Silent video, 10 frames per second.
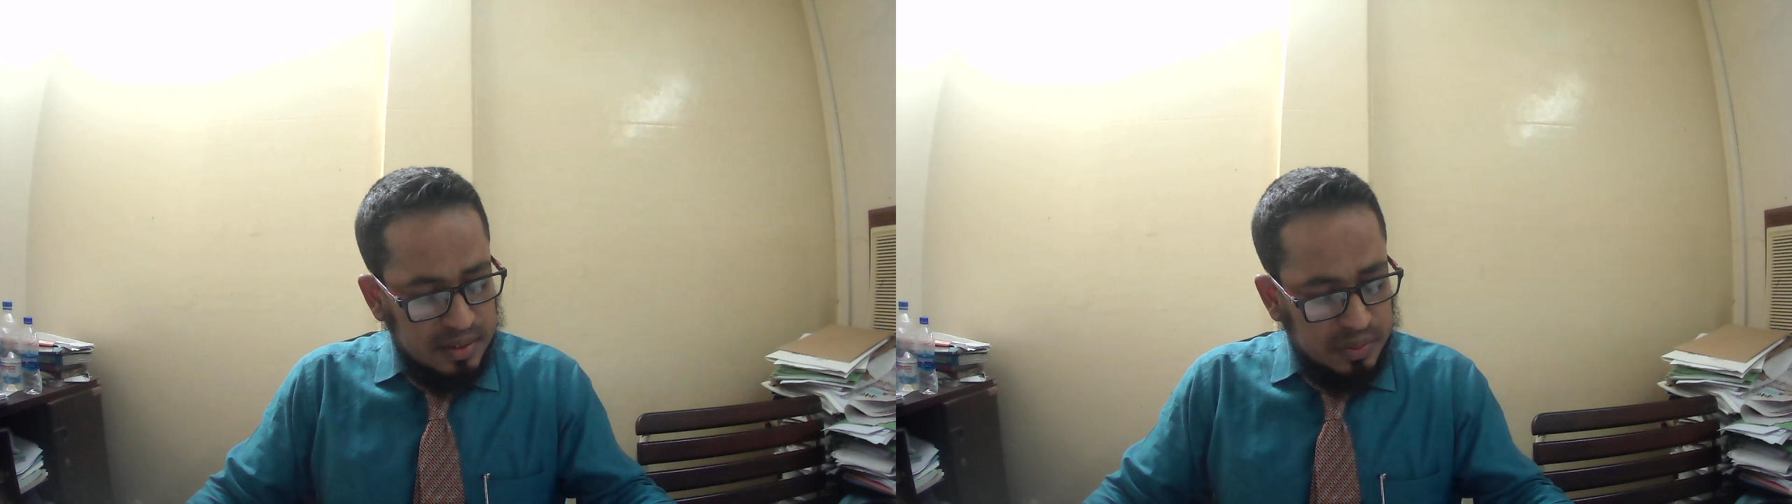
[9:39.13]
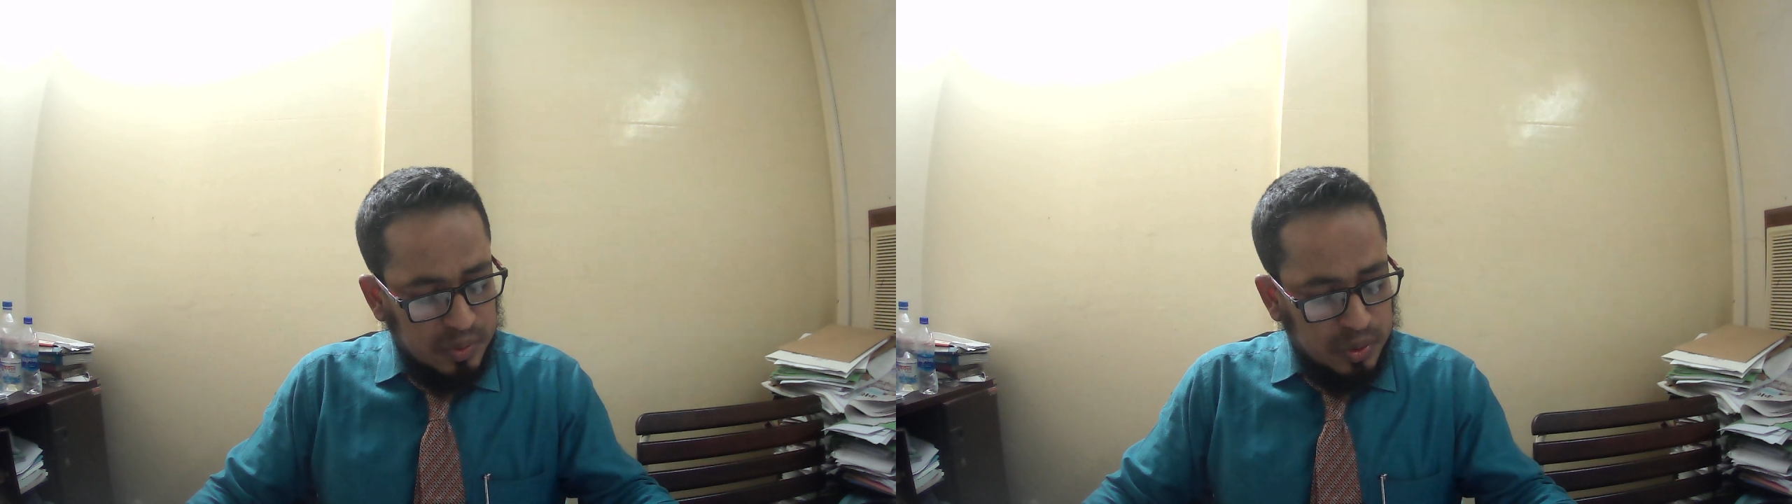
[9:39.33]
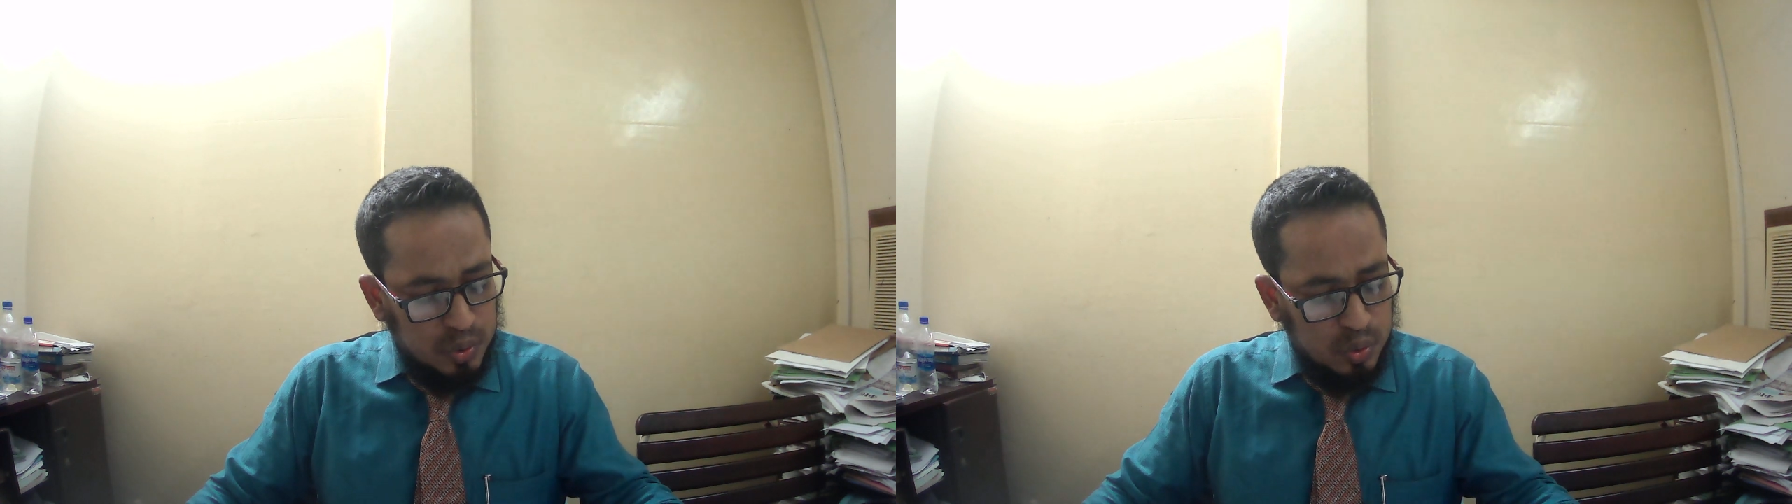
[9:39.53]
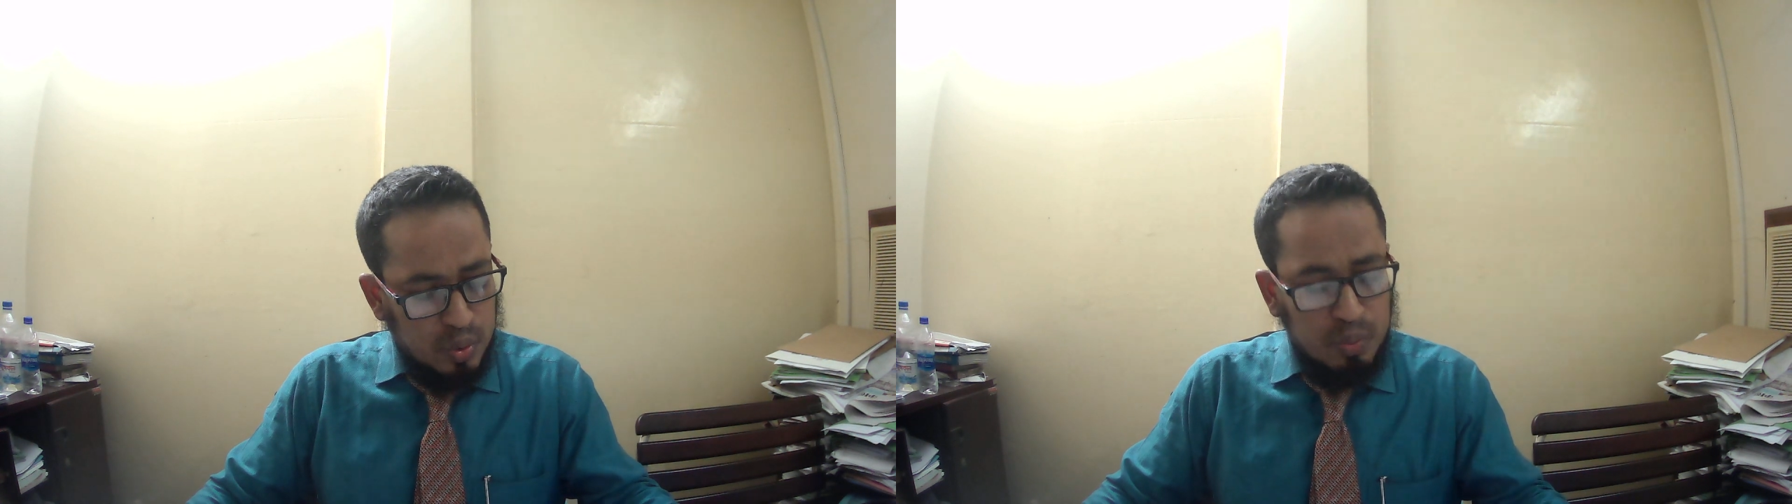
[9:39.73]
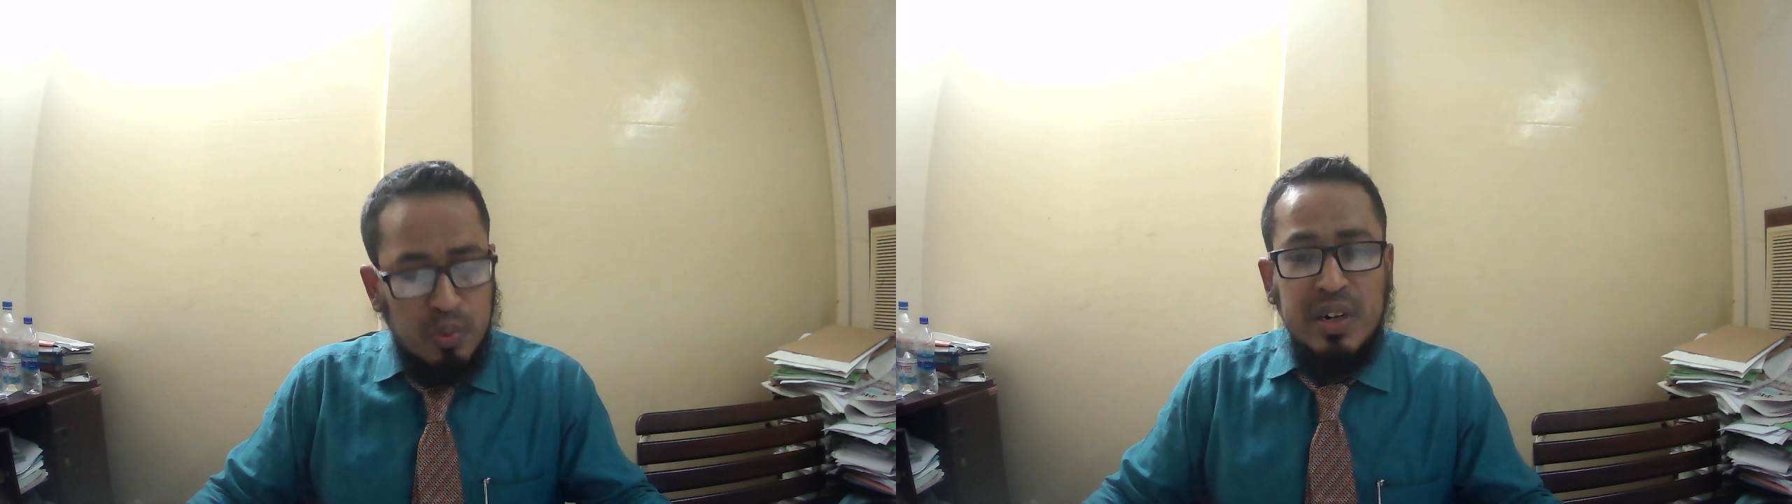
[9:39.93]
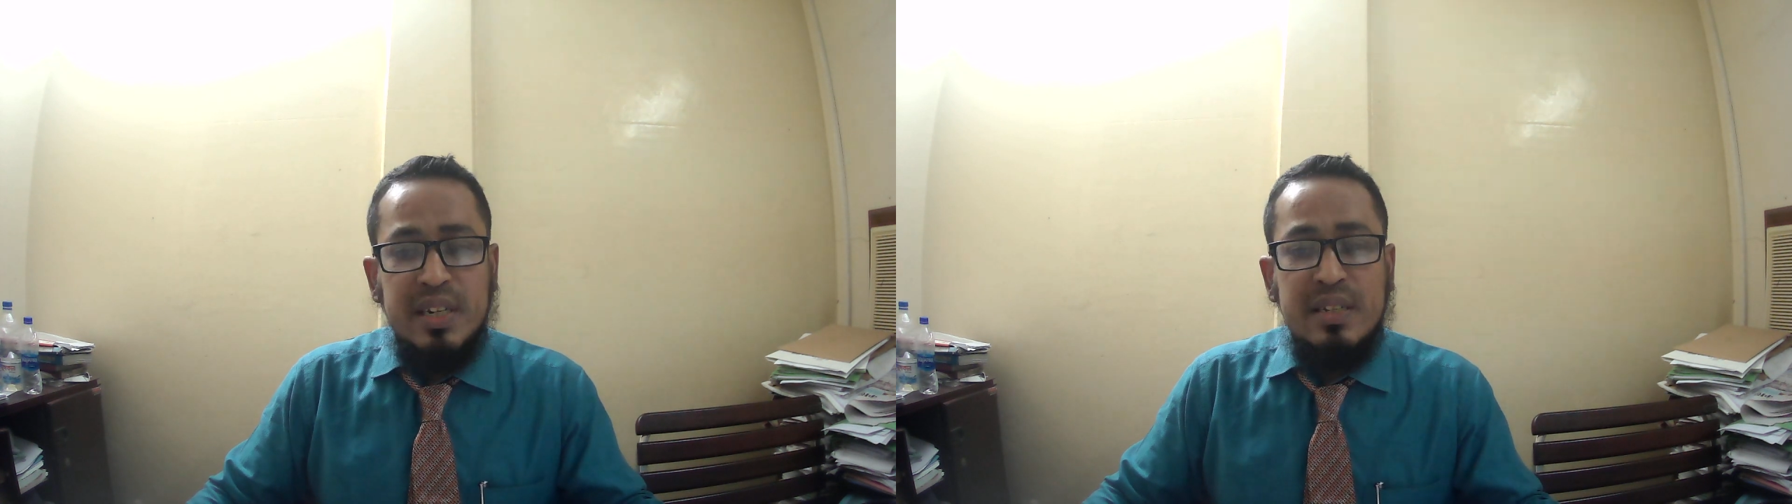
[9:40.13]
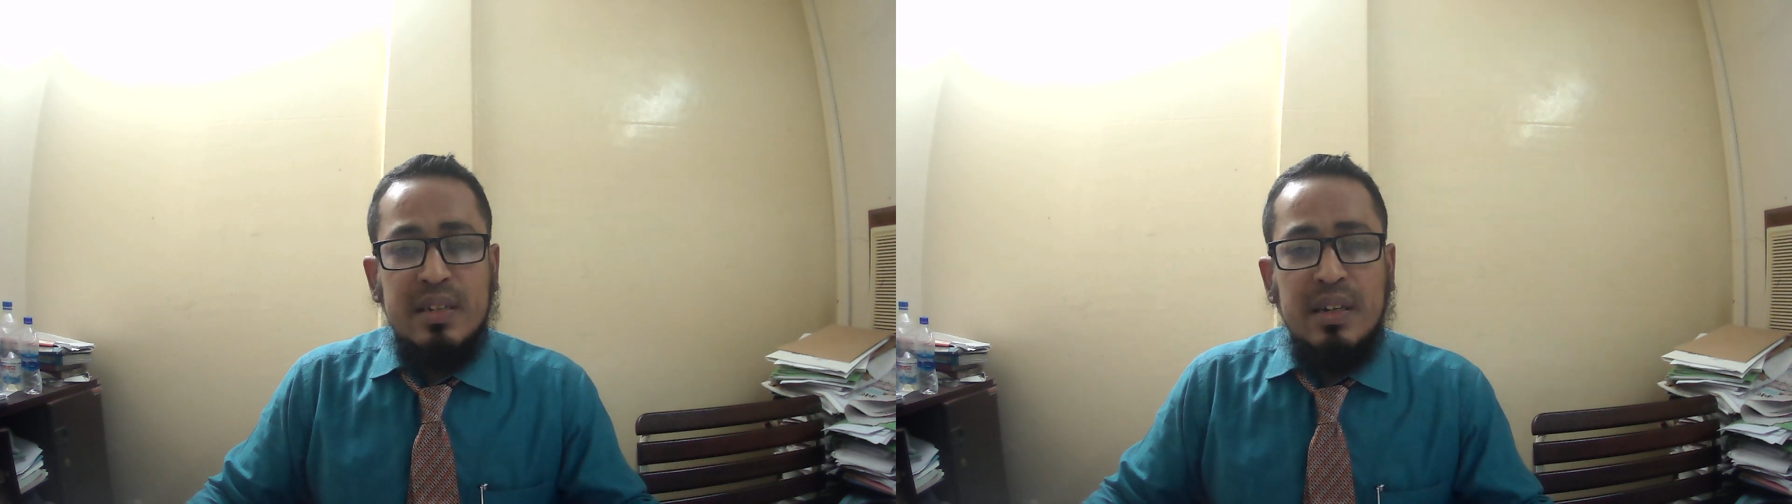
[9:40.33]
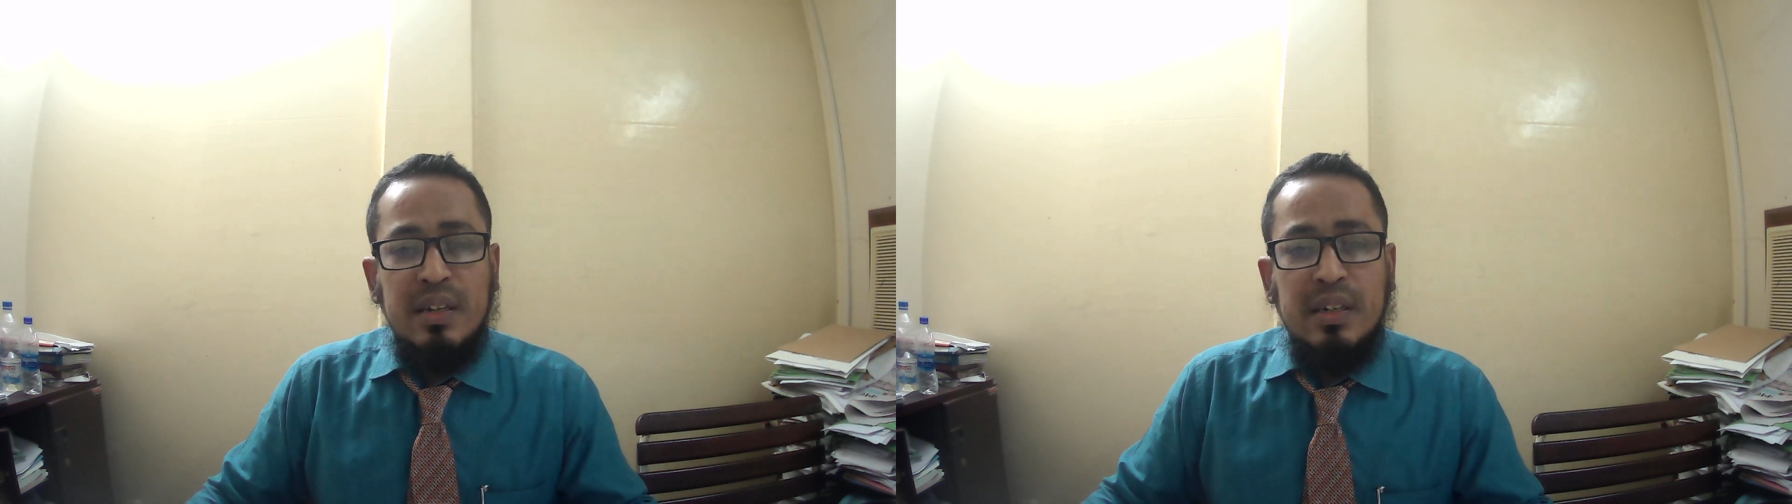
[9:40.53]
Sukuk bond is